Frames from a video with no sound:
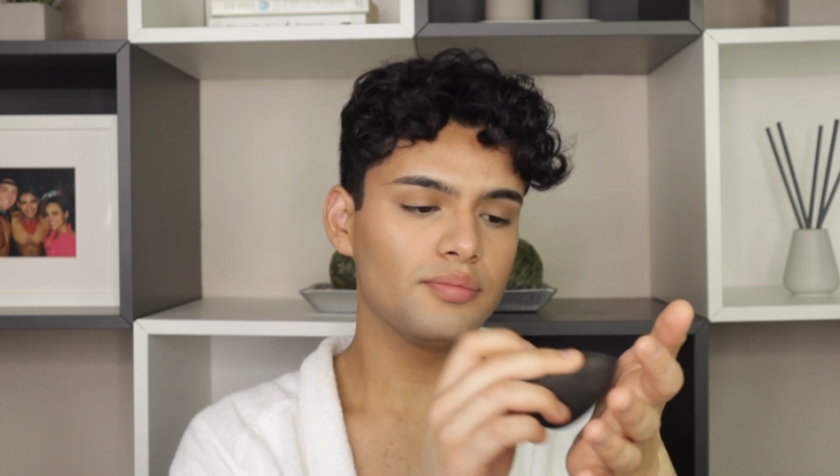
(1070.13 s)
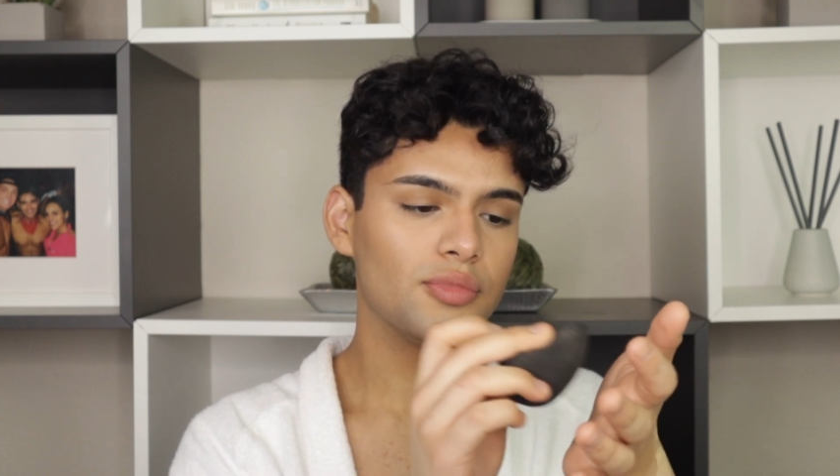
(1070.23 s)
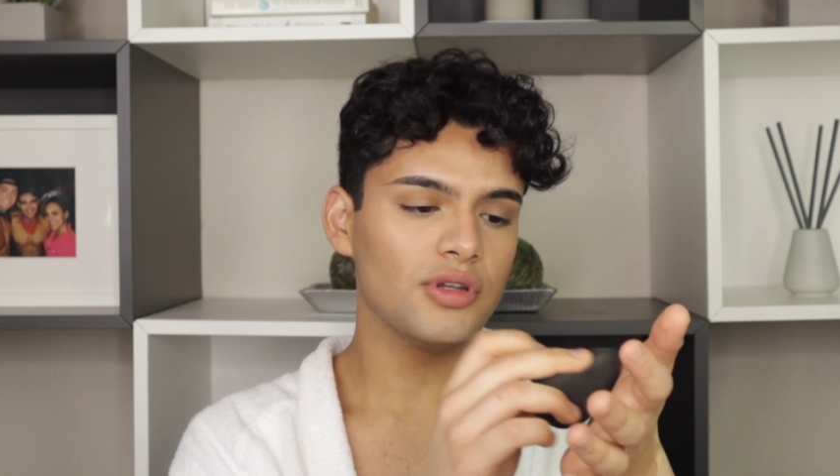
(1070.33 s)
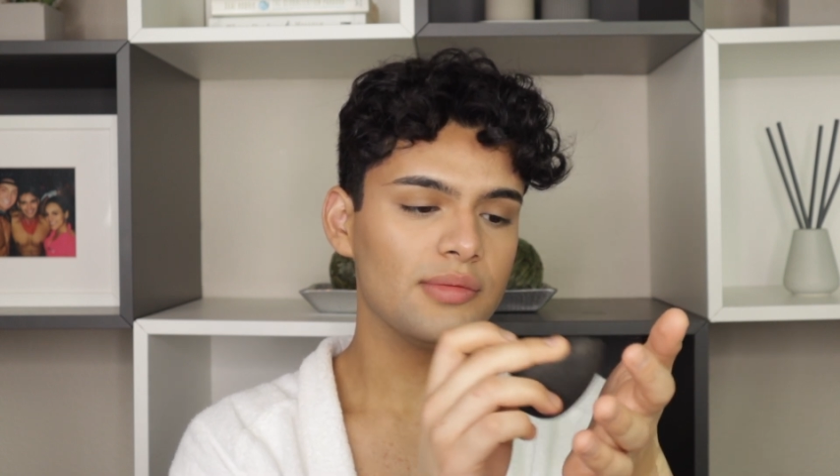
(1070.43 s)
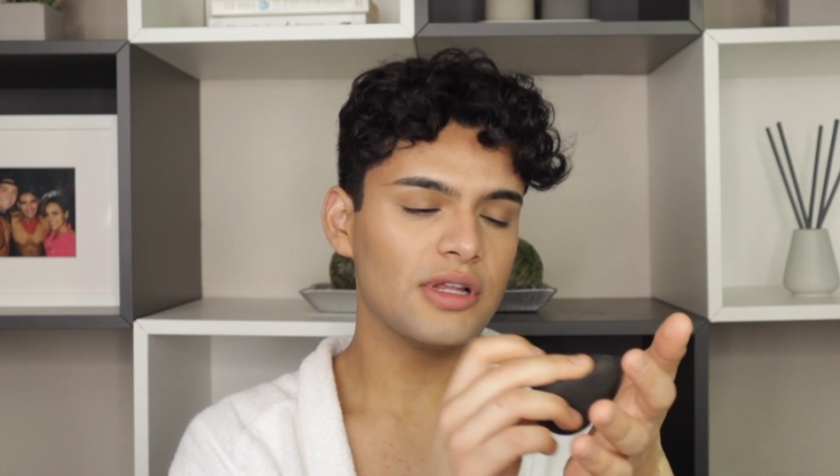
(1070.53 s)

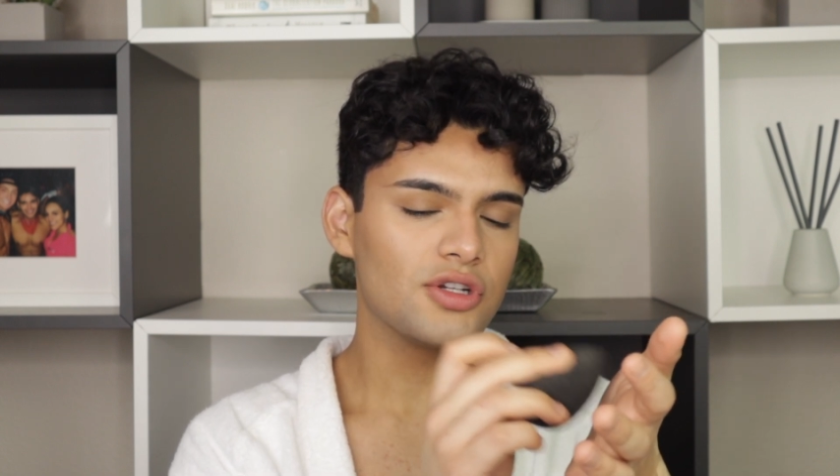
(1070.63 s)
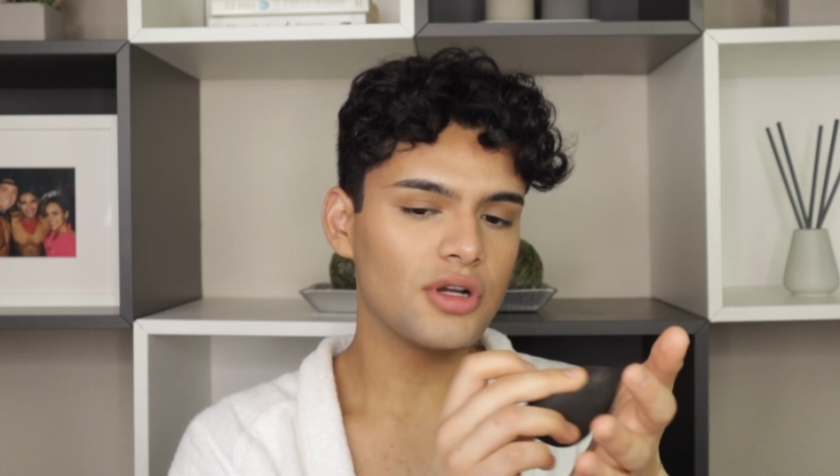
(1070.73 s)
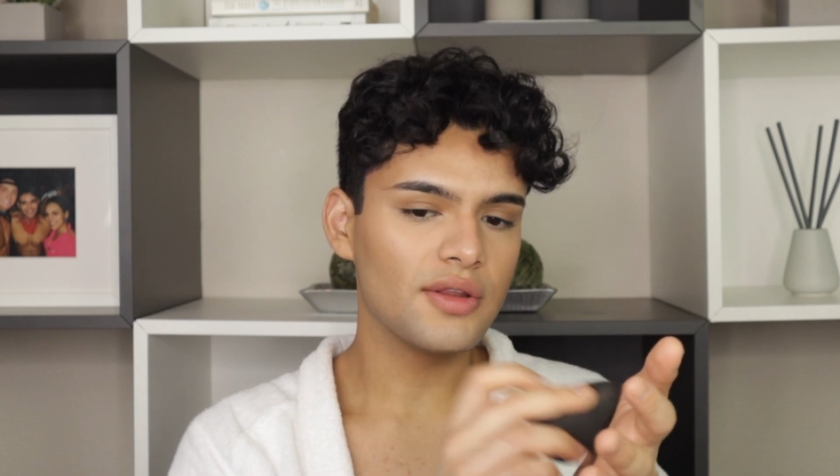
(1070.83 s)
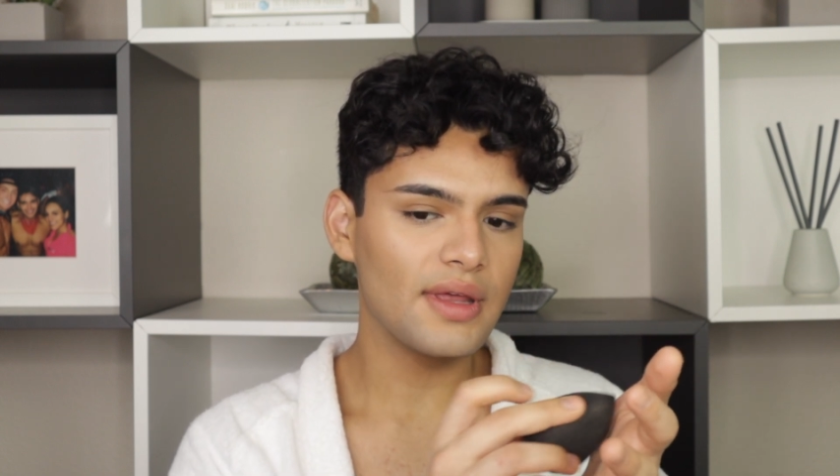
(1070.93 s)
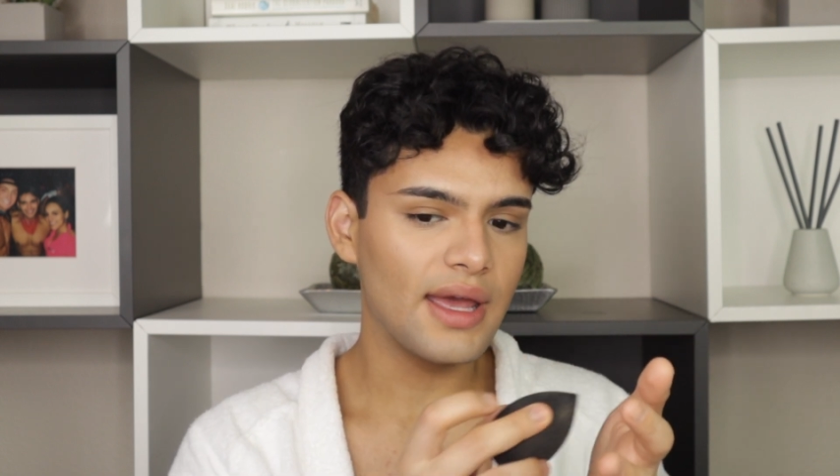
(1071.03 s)
beauty
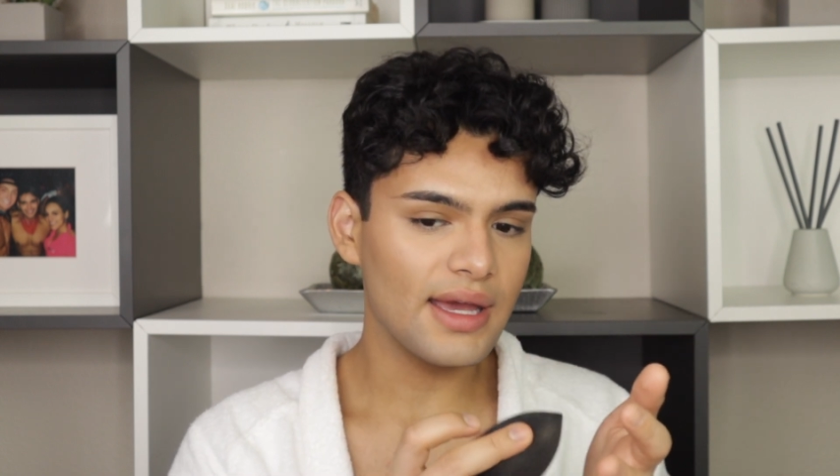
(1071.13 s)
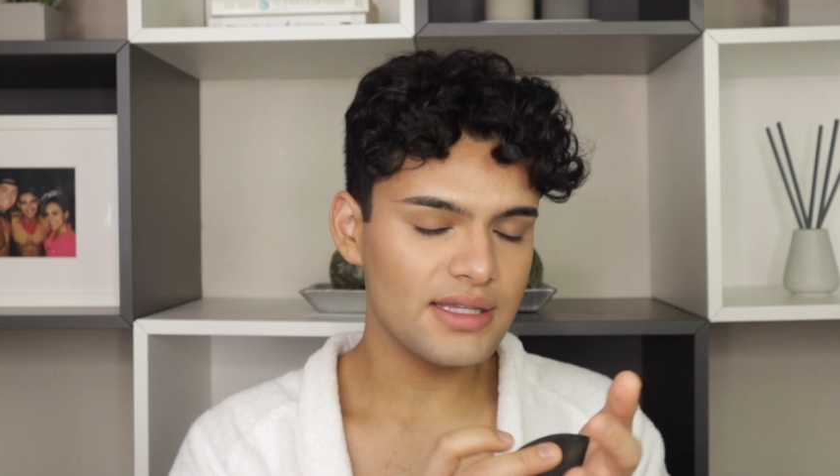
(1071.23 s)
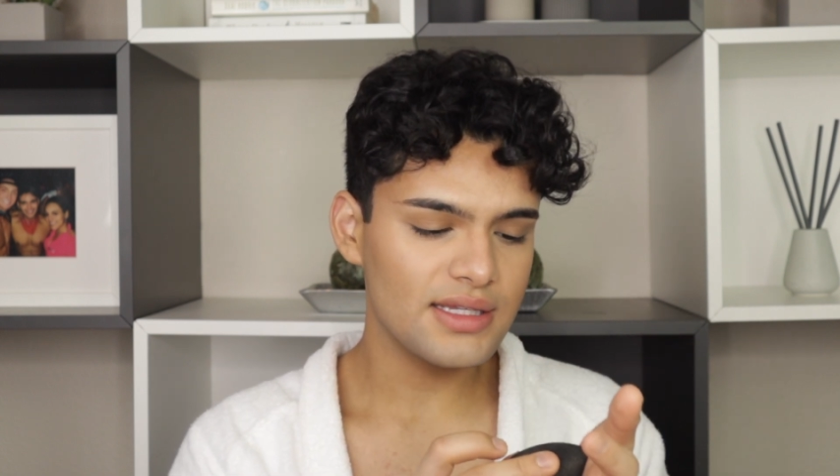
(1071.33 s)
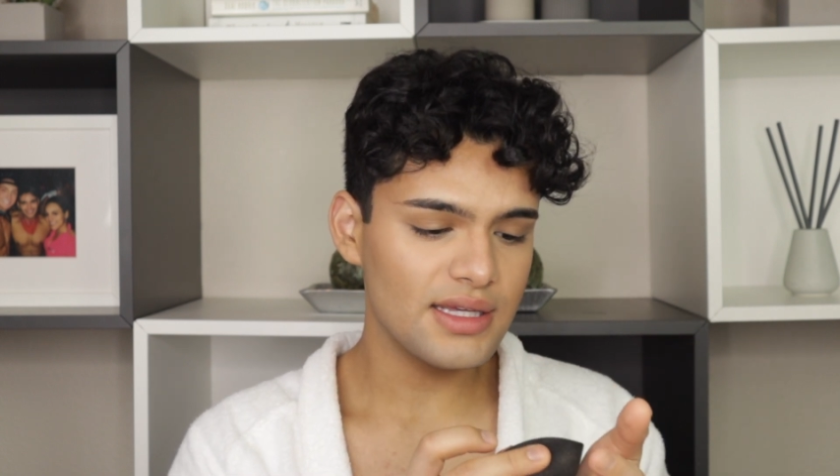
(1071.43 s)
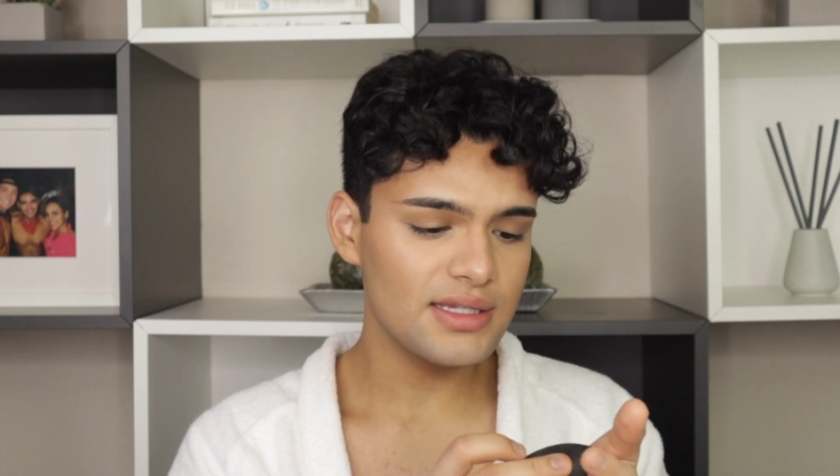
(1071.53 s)
blender on the
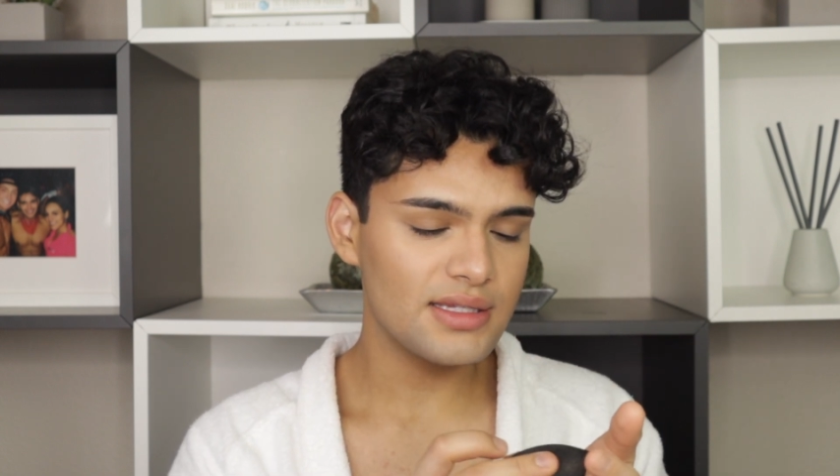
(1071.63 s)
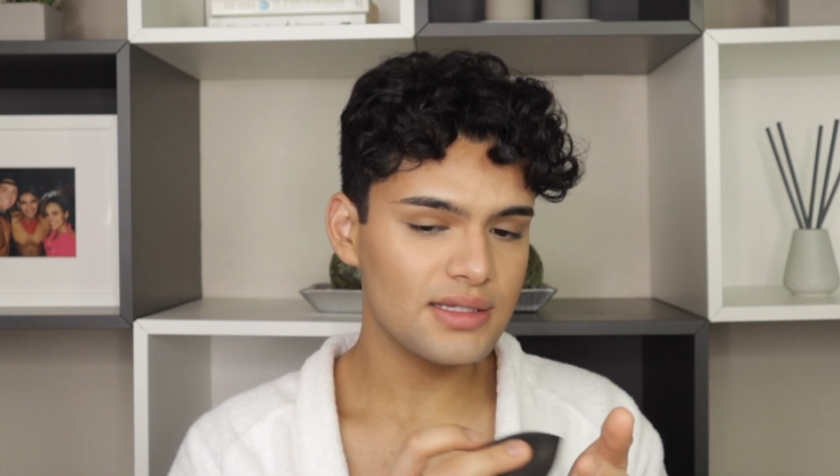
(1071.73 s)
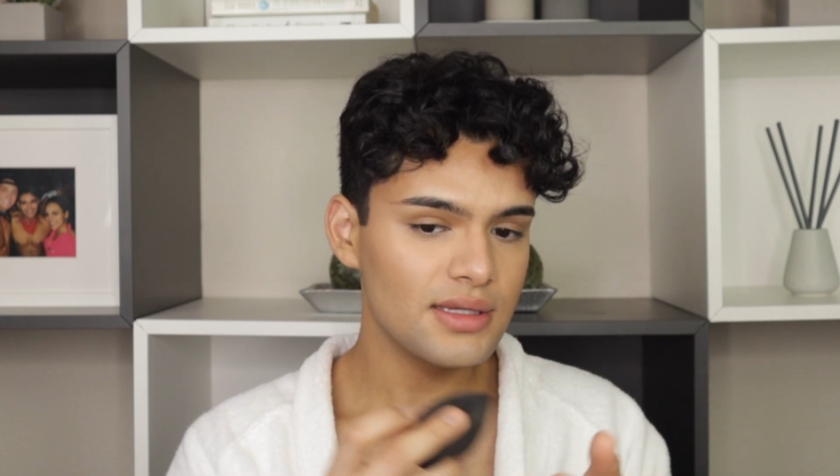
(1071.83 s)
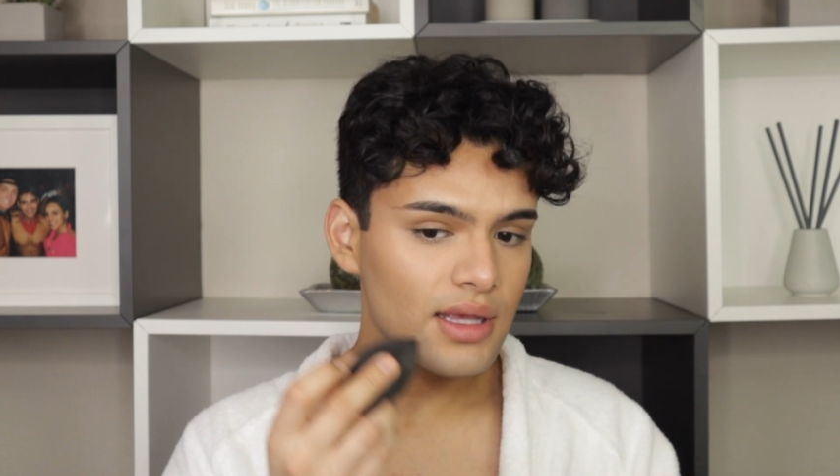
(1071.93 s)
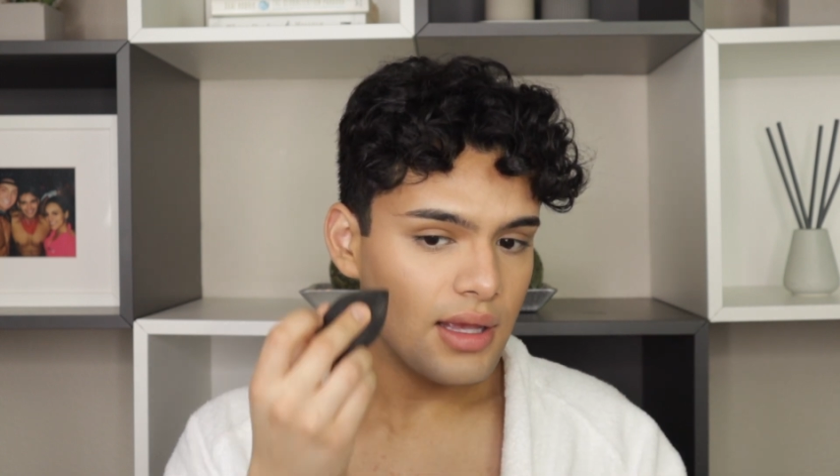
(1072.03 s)
excess.